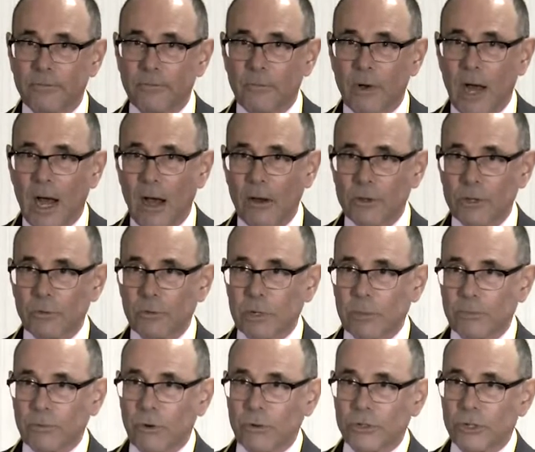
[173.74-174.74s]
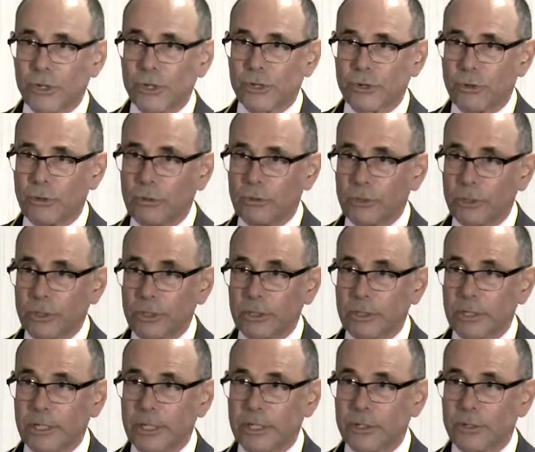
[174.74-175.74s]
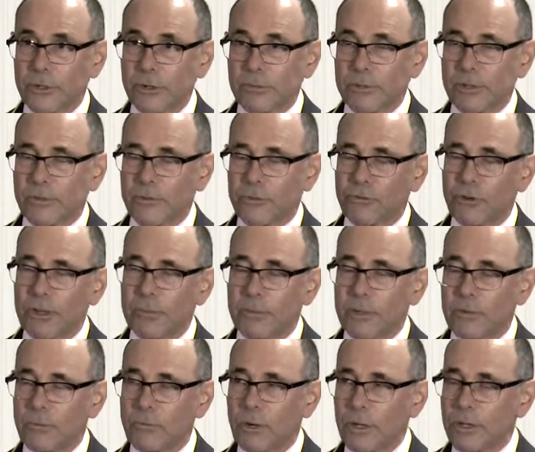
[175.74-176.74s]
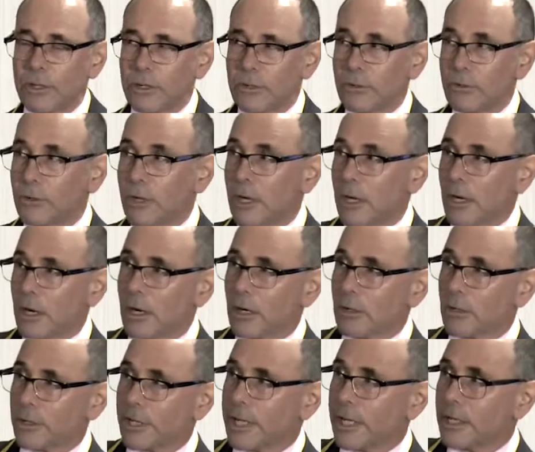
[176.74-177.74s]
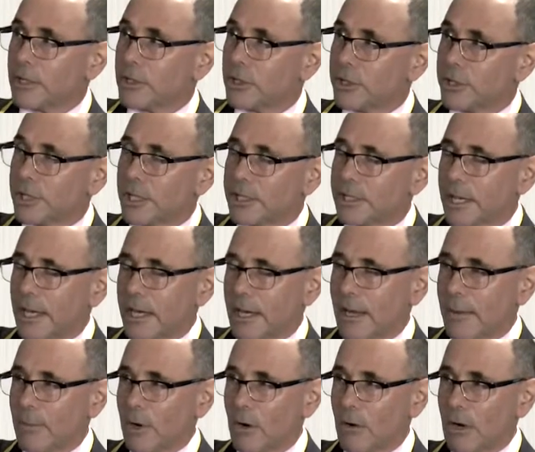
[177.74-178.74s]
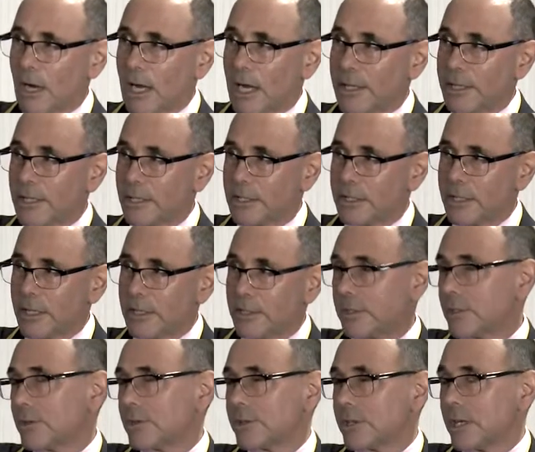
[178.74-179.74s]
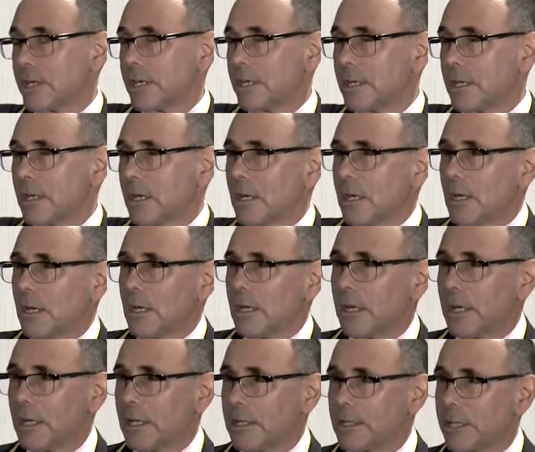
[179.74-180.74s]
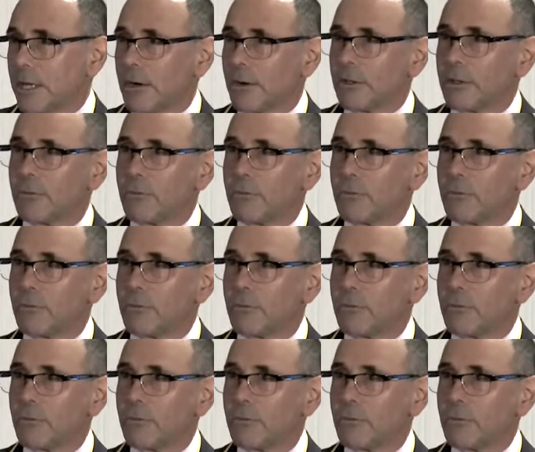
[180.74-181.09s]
How you would approach a shoulder in terms of treatment, whether you are looking just at that MRI that says there's a tear in the